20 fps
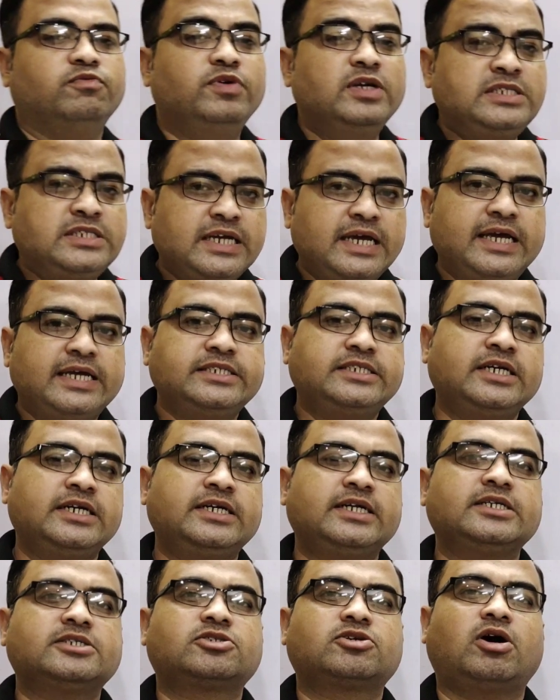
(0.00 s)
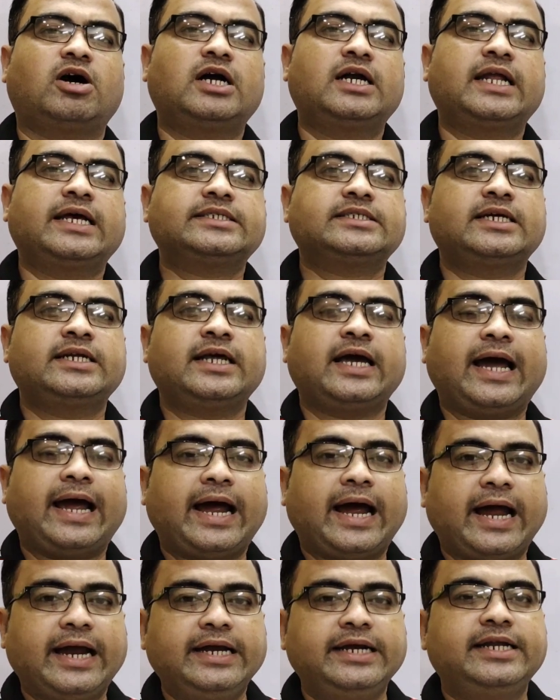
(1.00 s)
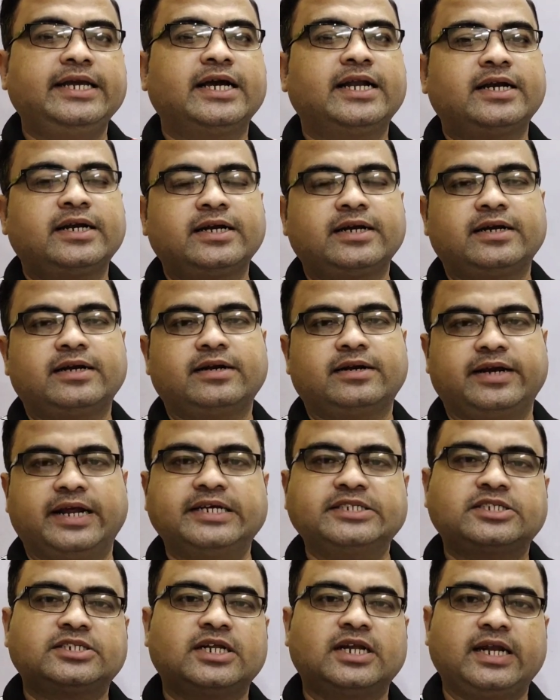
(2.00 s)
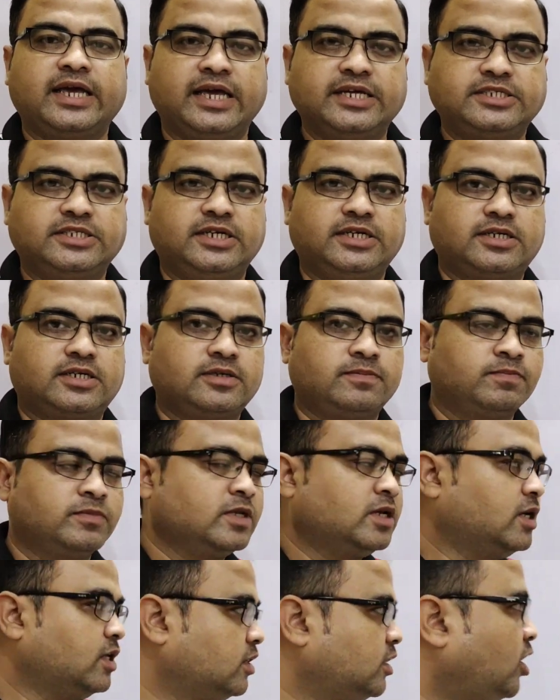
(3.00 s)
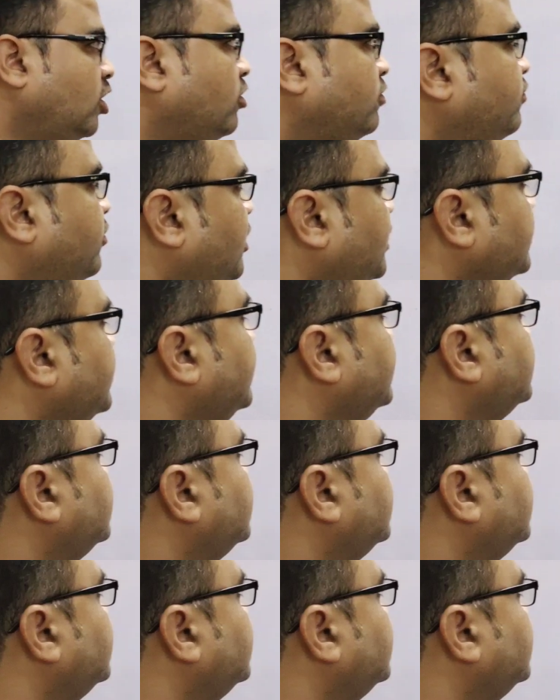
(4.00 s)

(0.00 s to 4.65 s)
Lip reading: which agent is called as an ideal relational agent. Now for